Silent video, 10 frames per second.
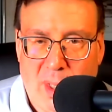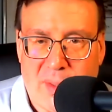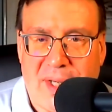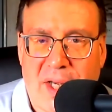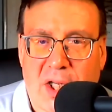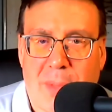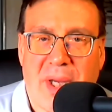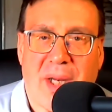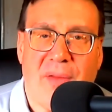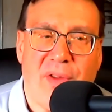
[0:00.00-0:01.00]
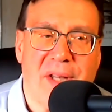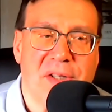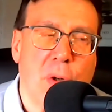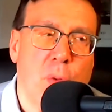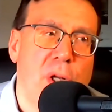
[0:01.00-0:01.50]
They need to be convinced.
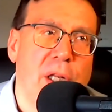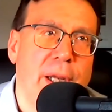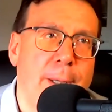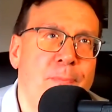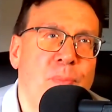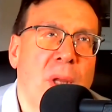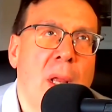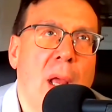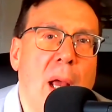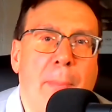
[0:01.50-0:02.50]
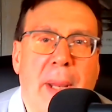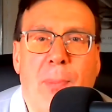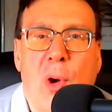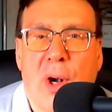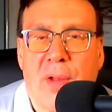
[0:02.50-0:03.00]
So really, a big
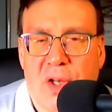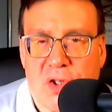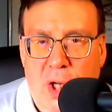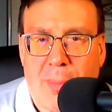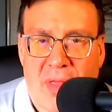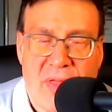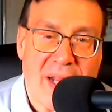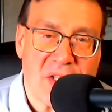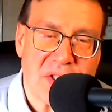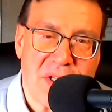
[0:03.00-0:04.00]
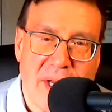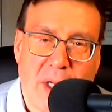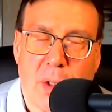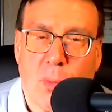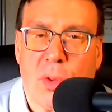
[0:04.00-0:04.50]
part of the job, I think I just
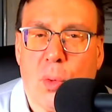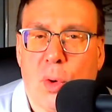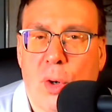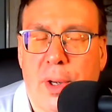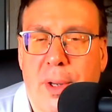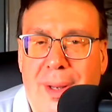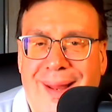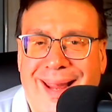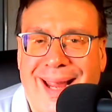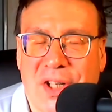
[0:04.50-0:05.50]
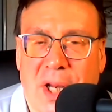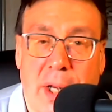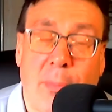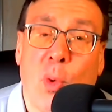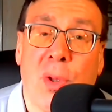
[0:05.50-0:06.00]
nailed it with the word educate.
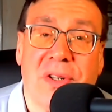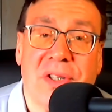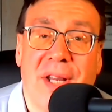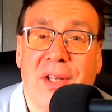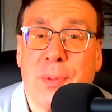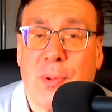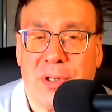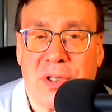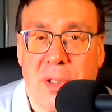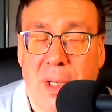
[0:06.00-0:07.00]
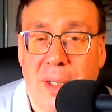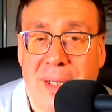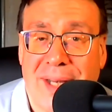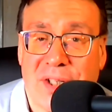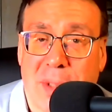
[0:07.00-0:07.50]
Number one, the salesperson
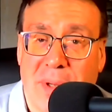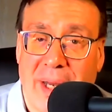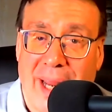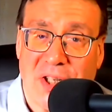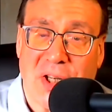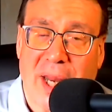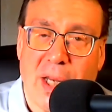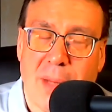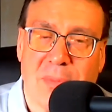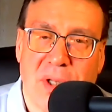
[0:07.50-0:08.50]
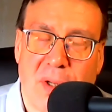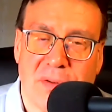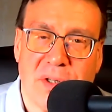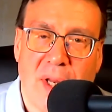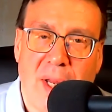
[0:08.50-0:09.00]
needs to be educated themselves.